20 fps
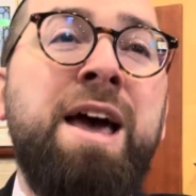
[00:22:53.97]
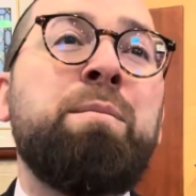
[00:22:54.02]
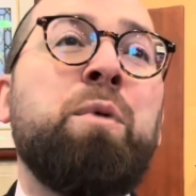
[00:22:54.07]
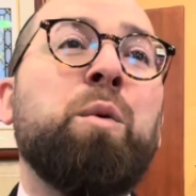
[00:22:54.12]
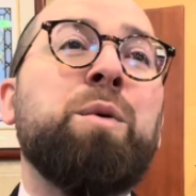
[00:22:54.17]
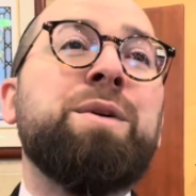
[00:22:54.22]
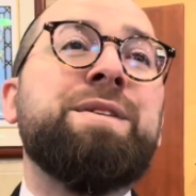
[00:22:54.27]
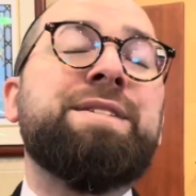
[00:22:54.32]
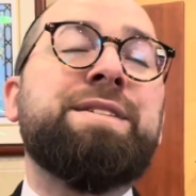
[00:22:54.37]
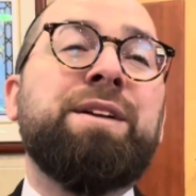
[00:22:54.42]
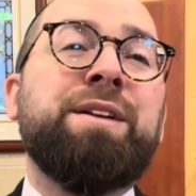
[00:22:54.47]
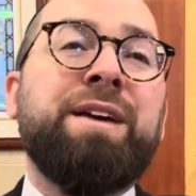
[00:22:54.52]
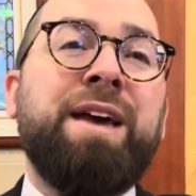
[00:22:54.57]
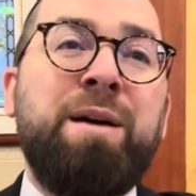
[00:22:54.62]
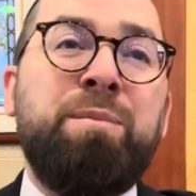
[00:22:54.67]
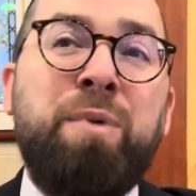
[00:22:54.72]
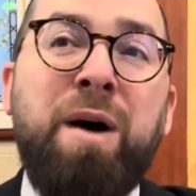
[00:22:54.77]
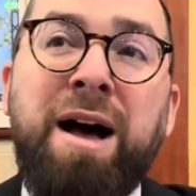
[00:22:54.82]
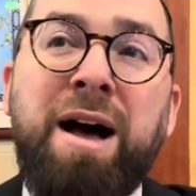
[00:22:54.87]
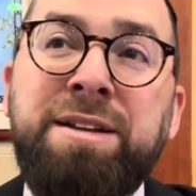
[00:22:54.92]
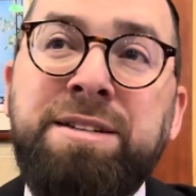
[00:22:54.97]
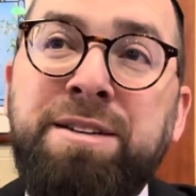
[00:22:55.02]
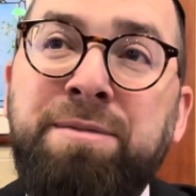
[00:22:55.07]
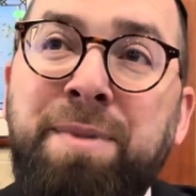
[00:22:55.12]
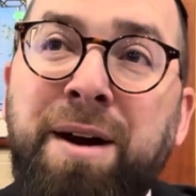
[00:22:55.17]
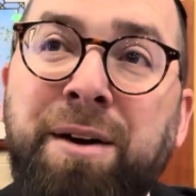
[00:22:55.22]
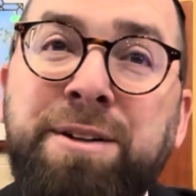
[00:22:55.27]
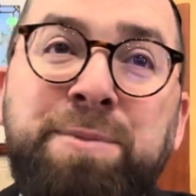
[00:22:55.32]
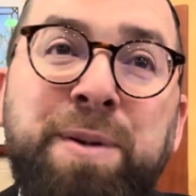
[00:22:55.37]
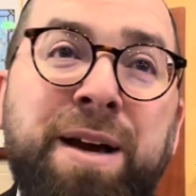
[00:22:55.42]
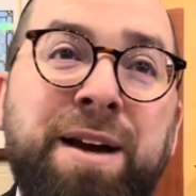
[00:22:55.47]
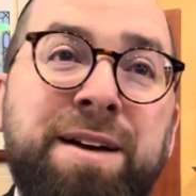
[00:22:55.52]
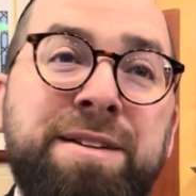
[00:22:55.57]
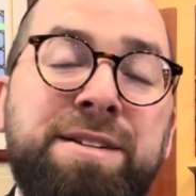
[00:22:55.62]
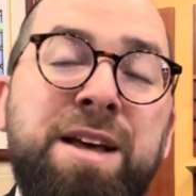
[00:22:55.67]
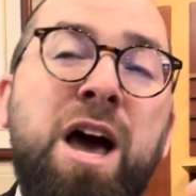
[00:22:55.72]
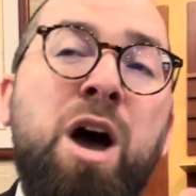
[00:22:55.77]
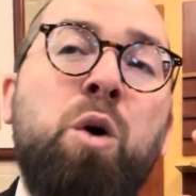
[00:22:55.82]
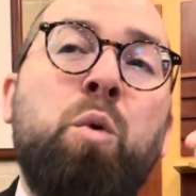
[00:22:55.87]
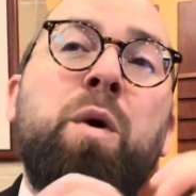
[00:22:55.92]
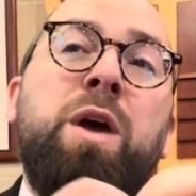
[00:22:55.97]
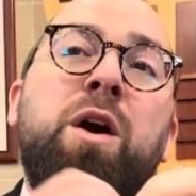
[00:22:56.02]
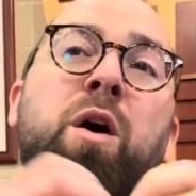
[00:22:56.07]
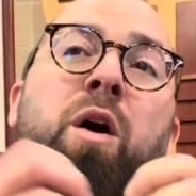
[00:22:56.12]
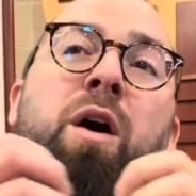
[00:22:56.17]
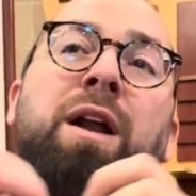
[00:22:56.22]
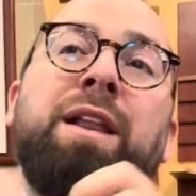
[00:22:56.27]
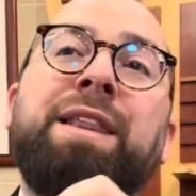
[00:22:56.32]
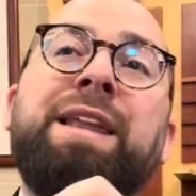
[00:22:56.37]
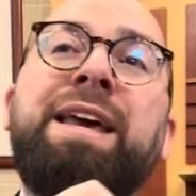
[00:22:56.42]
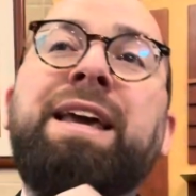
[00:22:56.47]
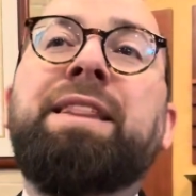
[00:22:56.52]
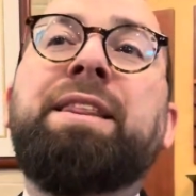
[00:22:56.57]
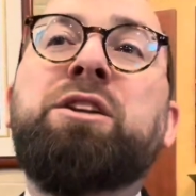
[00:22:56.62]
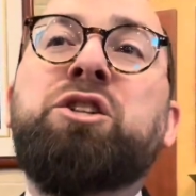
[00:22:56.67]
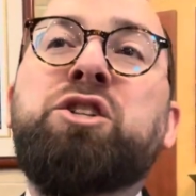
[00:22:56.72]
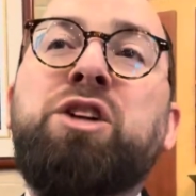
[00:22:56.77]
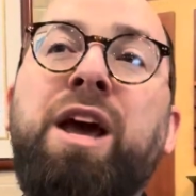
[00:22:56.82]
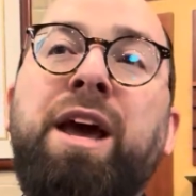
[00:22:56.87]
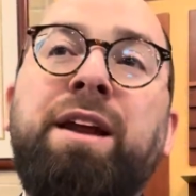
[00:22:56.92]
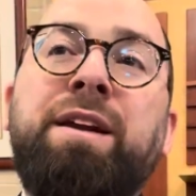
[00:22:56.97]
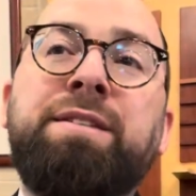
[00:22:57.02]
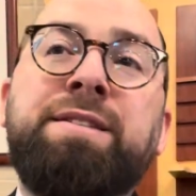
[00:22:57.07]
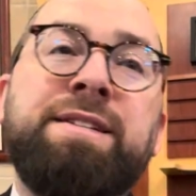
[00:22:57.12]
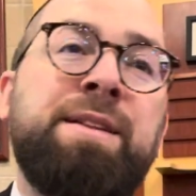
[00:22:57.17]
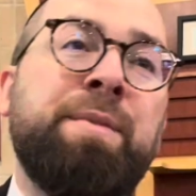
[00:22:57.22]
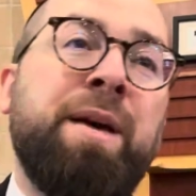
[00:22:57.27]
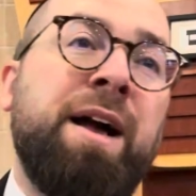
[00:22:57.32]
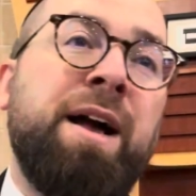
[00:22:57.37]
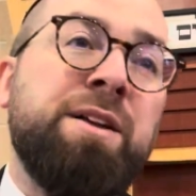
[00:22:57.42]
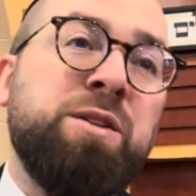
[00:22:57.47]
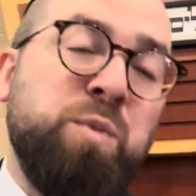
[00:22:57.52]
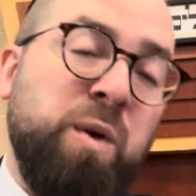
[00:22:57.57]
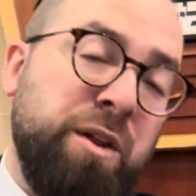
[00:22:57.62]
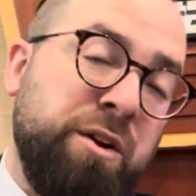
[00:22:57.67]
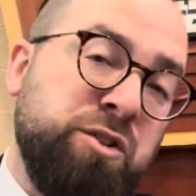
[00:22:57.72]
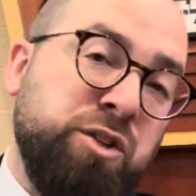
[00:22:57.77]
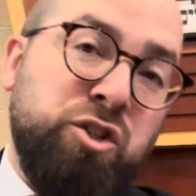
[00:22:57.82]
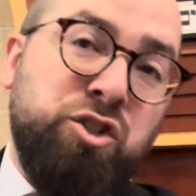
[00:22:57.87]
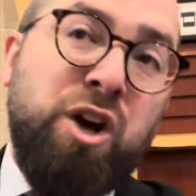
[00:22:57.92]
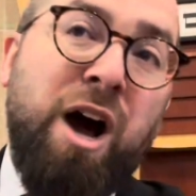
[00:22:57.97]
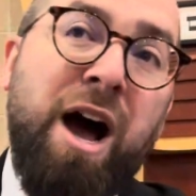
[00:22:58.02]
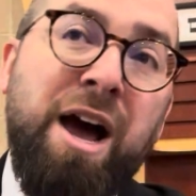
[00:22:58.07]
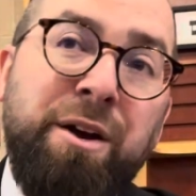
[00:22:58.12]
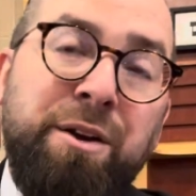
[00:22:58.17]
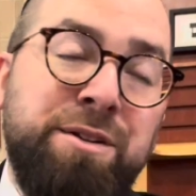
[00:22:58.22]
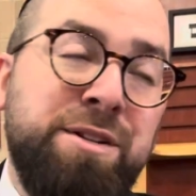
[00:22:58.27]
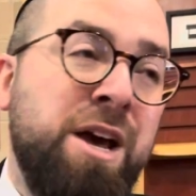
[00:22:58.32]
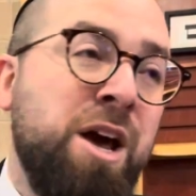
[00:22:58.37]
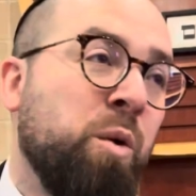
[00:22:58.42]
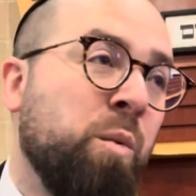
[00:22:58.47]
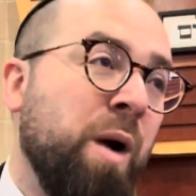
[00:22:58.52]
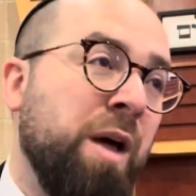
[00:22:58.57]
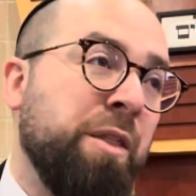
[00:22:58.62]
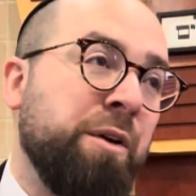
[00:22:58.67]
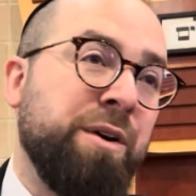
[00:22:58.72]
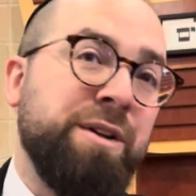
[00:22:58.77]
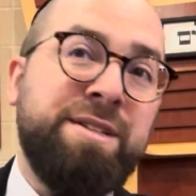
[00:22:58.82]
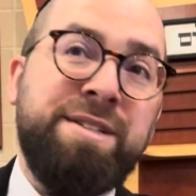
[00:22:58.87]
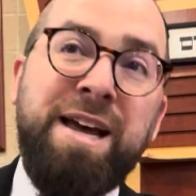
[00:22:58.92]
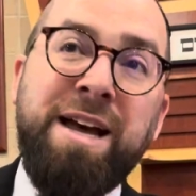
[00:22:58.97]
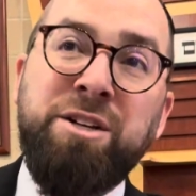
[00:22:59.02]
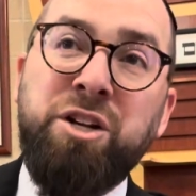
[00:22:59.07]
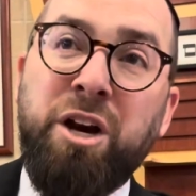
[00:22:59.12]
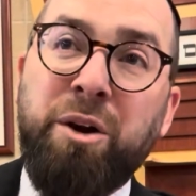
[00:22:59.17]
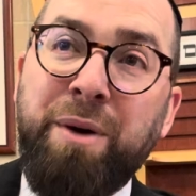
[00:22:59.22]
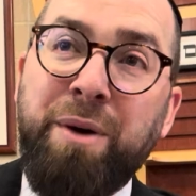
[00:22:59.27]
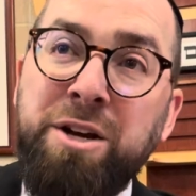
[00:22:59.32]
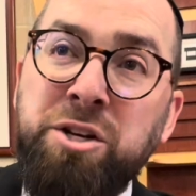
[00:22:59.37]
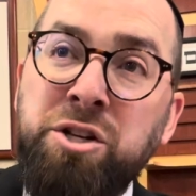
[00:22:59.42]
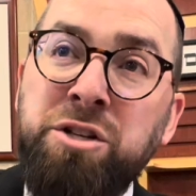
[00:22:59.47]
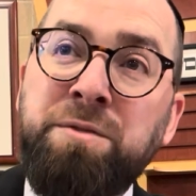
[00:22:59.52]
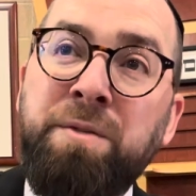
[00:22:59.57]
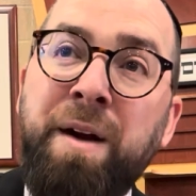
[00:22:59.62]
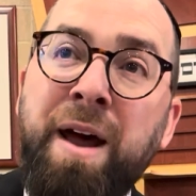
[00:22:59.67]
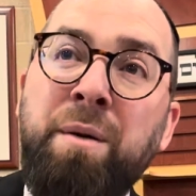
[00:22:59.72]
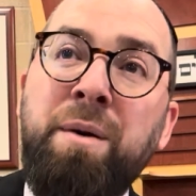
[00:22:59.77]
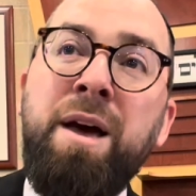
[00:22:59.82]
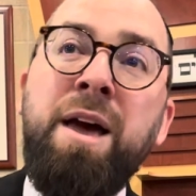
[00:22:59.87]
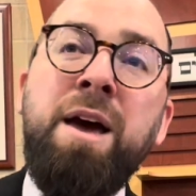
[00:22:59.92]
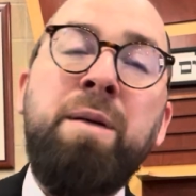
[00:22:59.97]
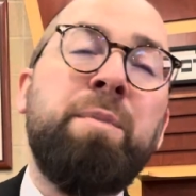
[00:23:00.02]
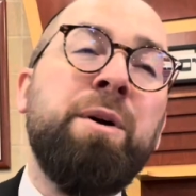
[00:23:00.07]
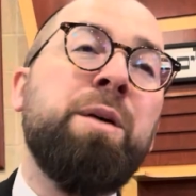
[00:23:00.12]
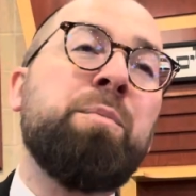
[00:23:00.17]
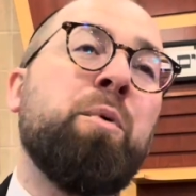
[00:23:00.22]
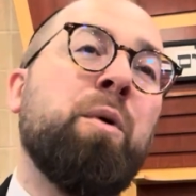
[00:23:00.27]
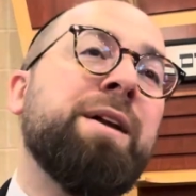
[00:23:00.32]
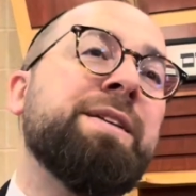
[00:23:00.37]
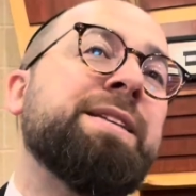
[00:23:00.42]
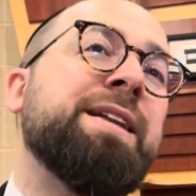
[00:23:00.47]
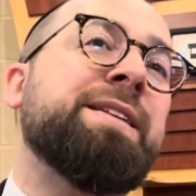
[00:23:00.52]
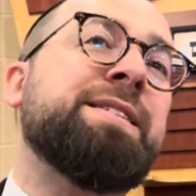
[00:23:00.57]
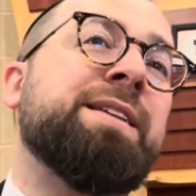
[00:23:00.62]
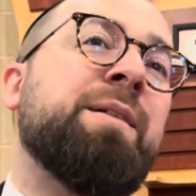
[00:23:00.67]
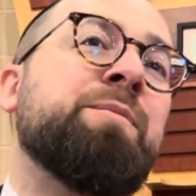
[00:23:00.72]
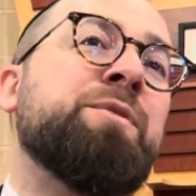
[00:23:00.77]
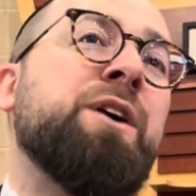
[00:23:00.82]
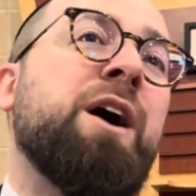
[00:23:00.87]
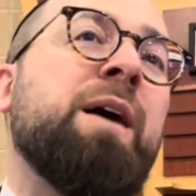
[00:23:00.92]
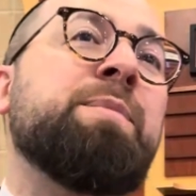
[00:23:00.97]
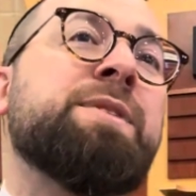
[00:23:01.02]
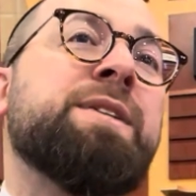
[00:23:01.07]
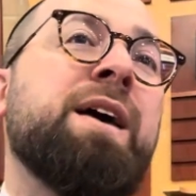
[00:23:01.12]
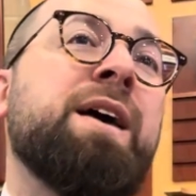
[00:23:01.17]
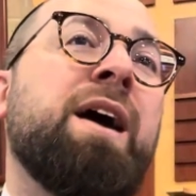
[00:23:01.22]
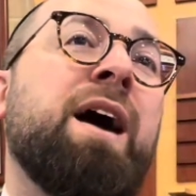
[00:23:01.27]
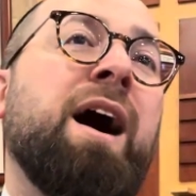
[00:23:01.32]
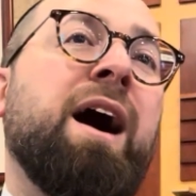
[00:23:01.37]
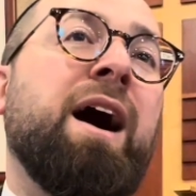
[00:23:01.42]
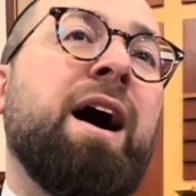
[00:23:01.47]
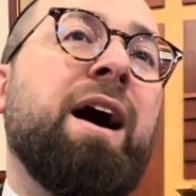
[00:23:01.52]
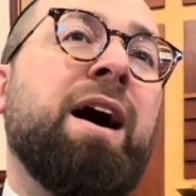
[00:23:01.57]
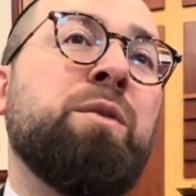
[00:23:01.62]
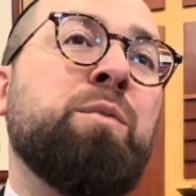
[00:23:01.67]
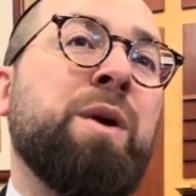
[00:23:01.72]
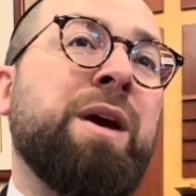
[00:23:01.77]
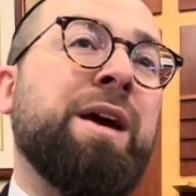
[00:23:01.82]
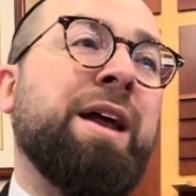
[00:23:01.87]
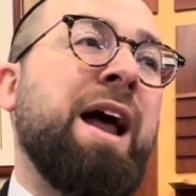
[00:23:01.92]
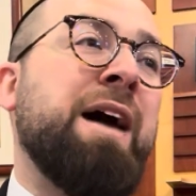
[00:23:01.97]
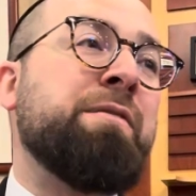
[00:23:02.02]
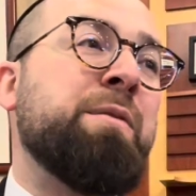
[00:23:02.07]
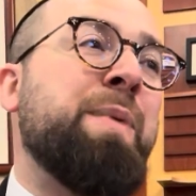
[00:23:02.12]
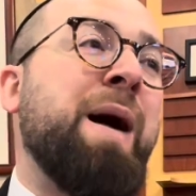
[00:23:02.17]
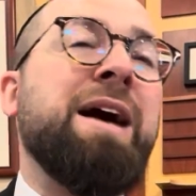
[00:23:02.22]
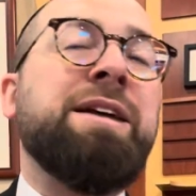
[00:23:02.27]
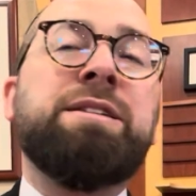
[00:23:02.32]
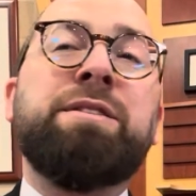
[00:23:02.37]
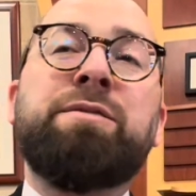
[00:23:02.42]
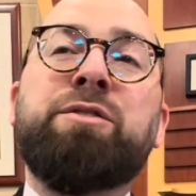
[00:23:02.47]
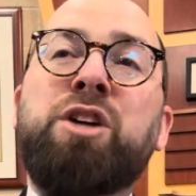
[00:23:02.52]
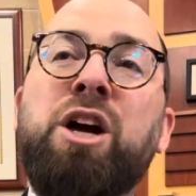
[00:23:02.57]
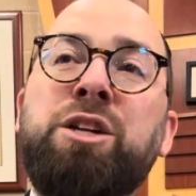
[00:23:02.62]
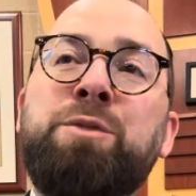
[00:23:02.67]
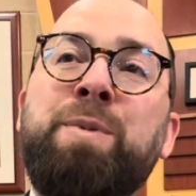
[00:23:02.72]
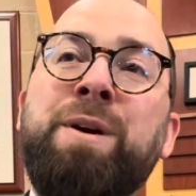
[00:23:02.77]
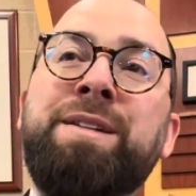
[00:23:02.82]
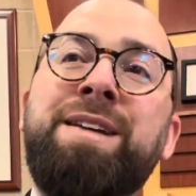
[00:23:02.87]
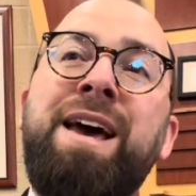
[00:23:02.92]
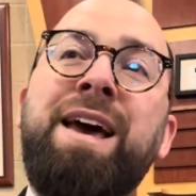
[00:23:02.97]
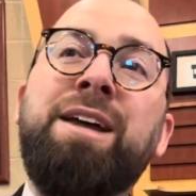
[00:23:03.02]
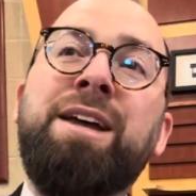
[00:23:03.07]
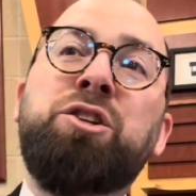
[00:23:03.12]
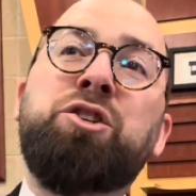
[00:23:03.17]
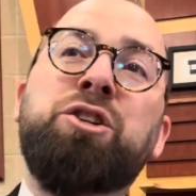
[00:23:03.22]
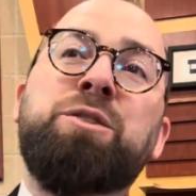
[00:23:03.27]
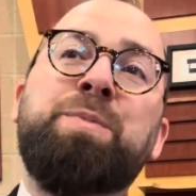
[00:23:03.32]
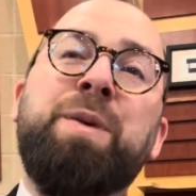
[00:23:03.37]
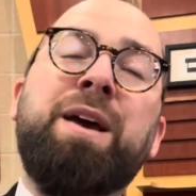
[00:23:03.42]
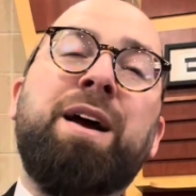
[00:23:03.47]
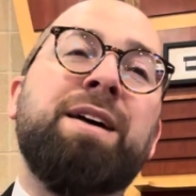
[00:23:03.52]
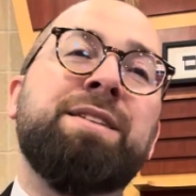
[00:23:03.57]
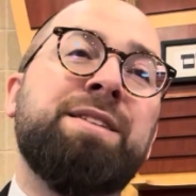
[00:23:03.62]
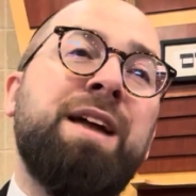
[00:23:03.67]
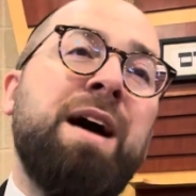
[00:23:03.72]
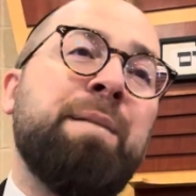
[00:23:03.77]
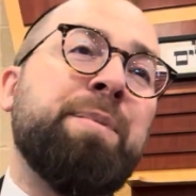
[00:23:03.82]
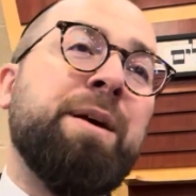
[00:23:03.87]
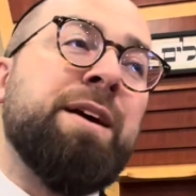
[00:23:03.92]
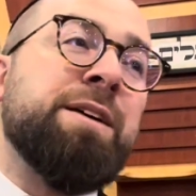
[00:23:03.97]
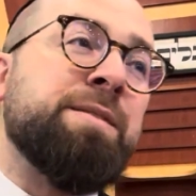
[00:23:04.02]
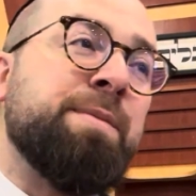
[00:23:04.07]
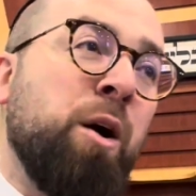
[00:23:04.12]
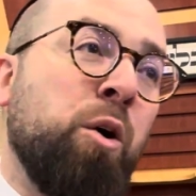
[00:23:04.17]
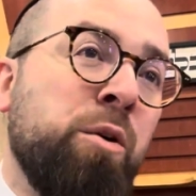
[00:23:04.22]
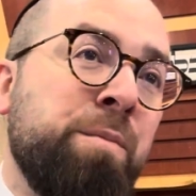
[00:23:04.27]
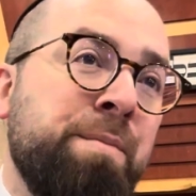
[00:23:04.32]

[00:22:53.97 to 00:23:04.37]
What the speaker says: but we'll still get positive merit because we are a link in the chain into something else, whether it's our child, whether it's 10 generations from now. But the point is that sometimes we could have a positive judgment just because, not because of my own